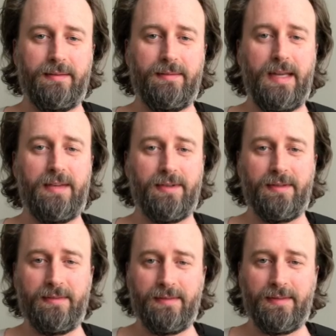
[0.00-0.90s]
even,
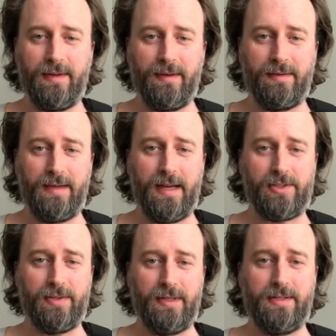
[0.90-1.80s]
or
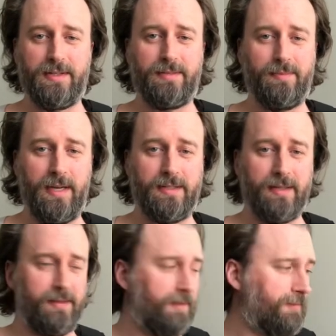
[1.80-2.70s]
naturally just
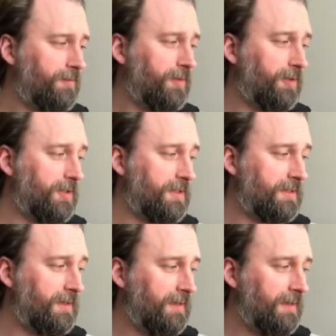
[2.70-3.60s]
basically filters
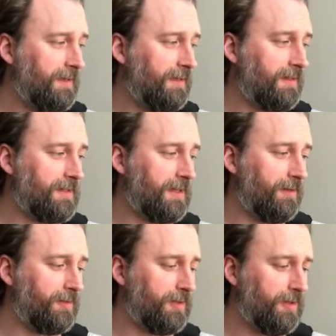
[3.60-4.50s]
the
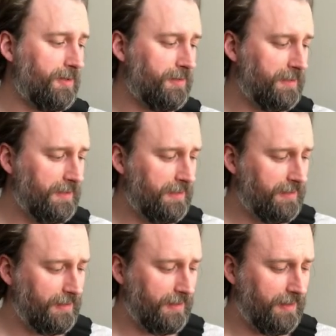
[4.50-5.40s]
sound through.
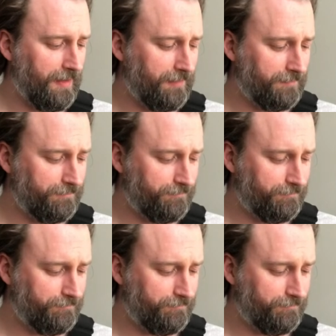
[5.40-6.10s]
The